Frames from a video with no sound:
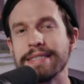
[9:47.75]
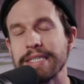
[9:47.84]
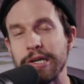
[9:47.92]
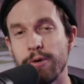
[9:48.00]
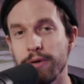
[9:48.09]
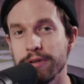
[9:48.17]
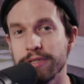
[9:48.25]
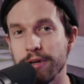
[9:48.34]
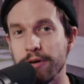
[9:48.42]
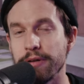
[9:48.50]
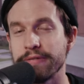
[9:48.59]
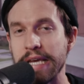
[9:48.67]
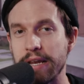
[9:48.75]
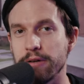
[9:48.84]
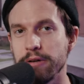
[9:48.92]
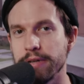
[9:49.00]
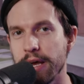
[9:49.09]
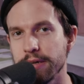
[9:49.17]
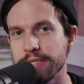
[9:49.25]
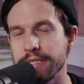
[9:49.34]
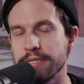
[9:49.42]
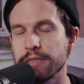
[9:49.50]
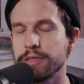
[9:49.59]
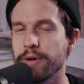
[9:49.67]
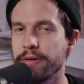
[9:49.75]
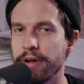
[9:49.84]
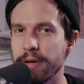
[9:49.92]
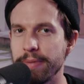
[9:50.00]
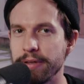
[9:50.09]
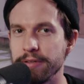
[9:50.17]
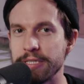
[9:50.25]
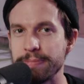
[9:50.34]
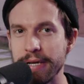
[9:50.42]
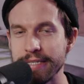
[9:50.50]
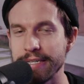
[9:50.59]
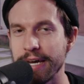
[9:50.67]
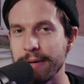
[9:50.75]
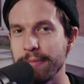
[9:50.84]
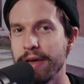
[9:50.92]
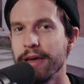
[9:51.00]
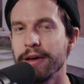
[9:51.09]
It's the cornerstone of technical analysis, so I recommend you spend time